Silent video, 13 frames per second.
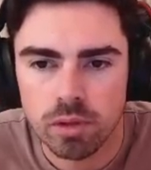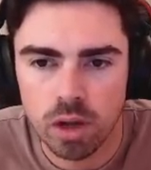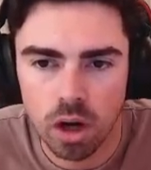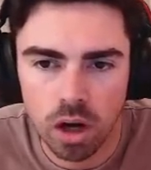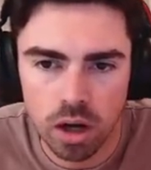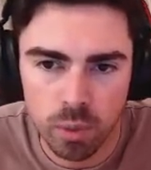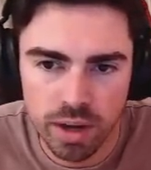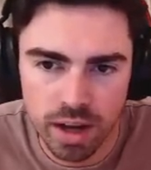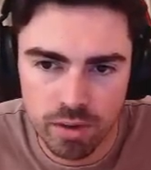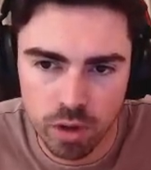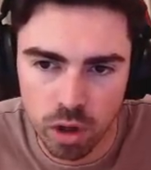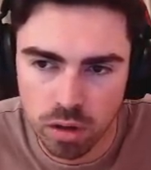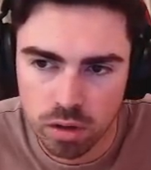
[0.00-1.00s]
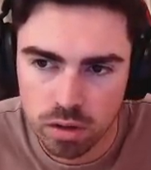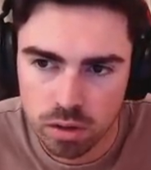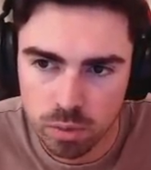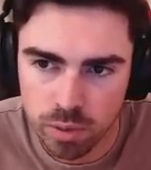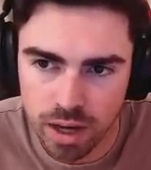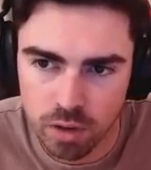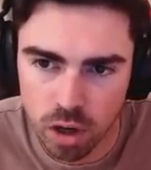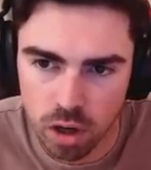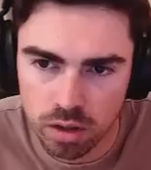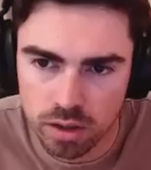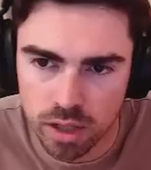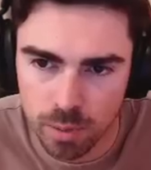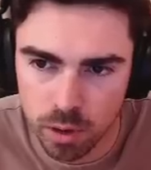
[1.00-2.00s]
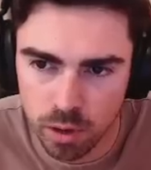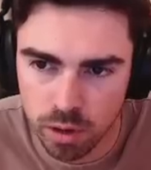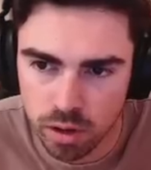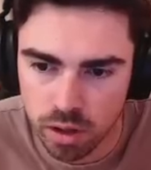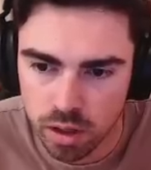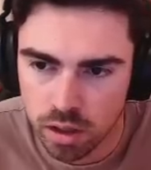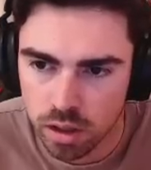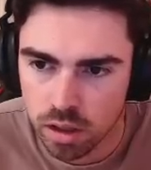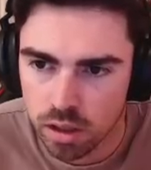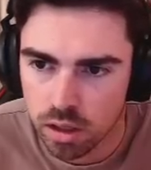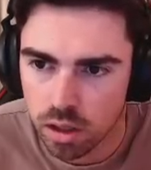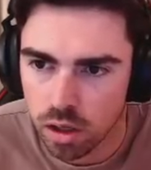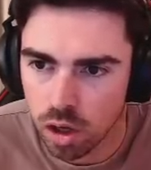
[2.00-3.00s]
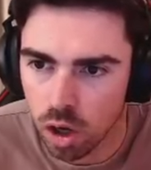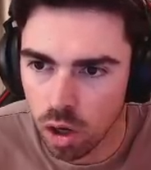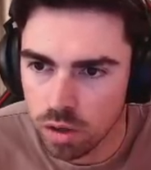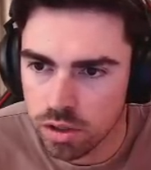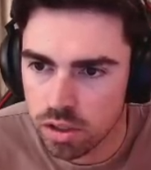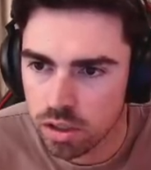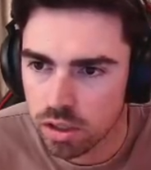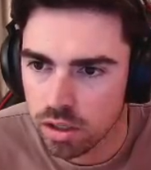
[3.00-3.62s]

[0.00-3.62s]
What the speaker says: Oh, we have ult. We have ult. W. Ult.